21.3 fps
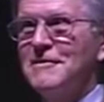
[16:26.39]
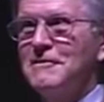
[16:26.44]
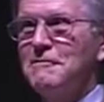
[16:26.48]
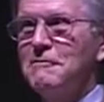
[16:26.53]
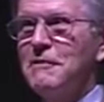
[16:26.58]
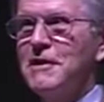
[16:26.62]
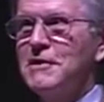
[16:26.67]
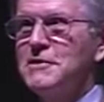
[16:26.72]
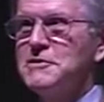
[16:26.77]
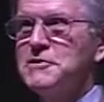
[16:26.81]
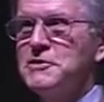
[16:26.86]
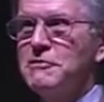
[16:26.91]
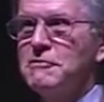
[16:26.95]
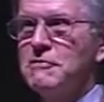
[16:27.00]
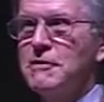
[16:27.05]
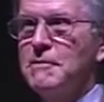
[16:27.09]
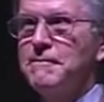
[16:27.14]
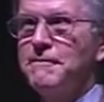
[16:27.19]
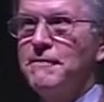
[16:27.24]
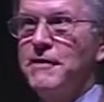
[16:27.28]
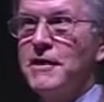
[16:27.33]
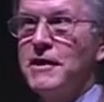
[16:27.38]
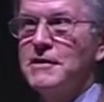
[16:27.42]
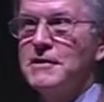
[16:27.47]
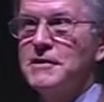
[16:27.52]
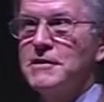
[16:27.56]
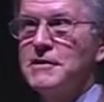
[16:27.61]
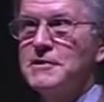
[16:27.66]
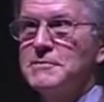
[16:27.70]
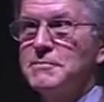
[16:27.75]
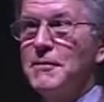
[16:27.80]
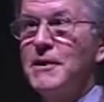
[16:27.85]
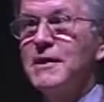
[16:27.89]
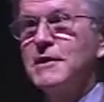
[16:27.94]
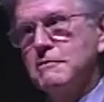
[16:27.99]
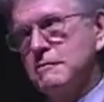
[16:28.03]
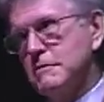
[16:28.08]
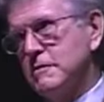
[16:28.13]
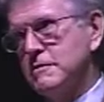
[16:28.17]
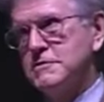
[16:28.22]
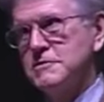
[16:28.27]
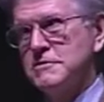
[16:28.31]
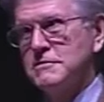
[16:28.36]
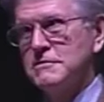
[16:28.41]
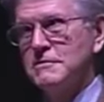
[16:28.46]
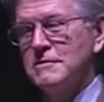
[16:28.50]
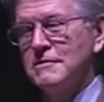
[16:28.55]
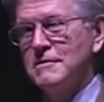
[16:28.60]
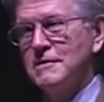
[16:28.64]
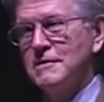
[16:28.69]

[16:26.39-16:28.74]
where does Europe find its migrants?